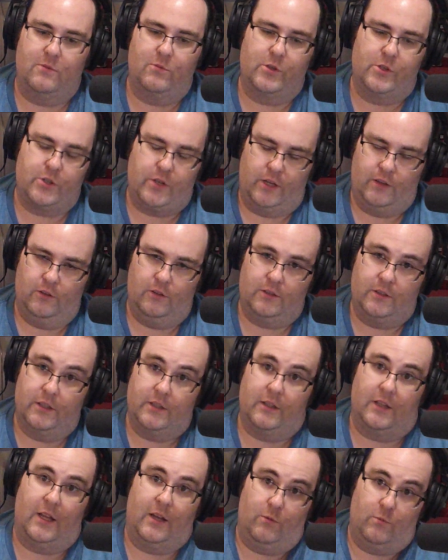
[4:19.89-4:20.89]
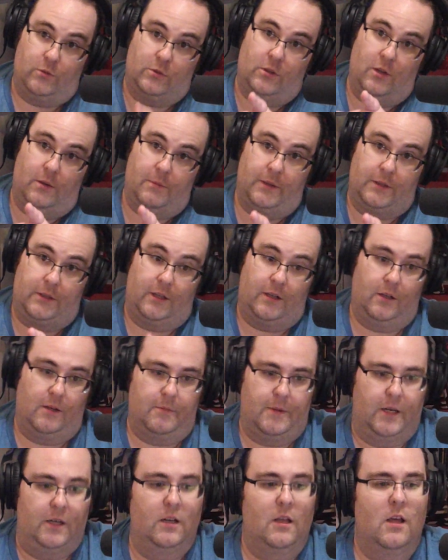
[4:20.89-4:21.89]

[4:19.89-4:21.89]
which I looked into that, and we'll talk about that here in a minute.